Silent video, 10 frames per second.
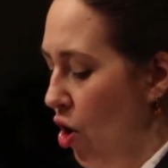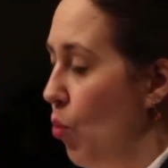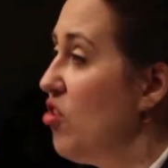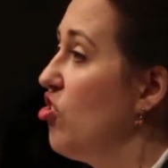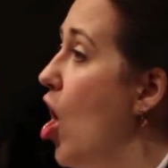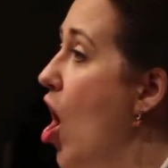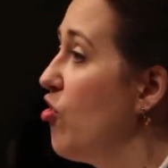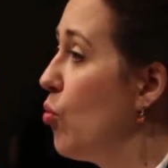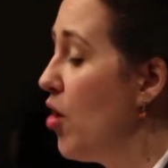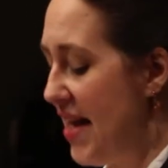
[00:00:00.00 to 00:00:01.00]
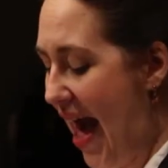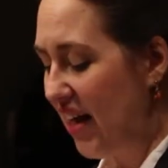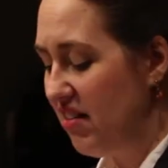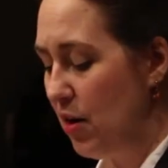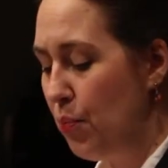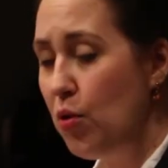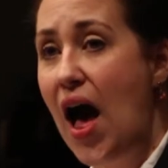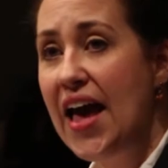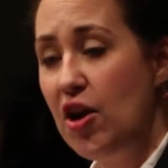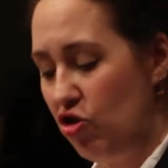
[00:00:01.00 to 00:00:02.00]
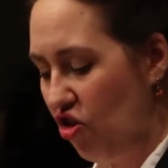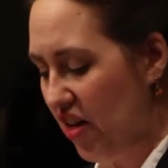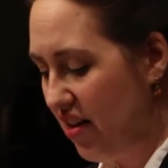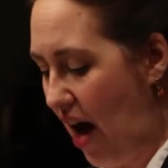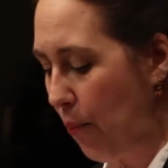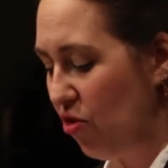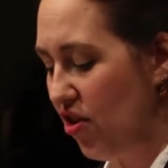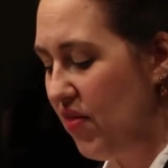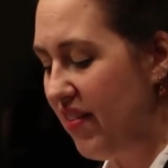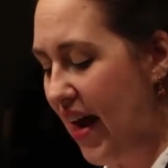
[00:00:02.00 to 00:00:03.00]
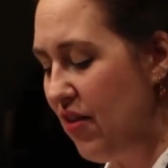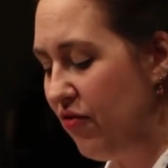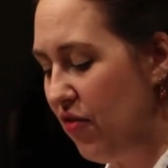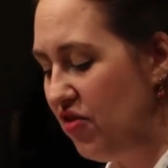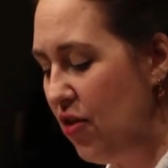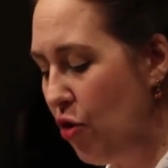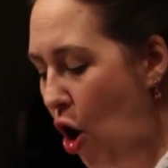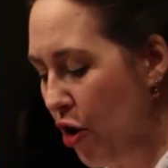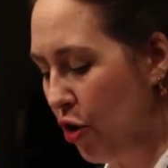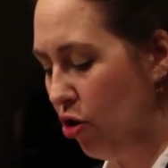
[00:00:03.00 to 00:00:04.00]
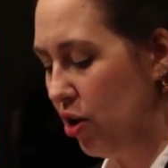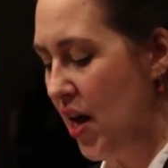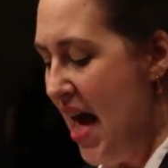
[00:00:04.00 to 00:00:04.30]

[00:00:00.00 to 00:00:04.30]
which laws were enacted prior to the adoption of the said 15th article,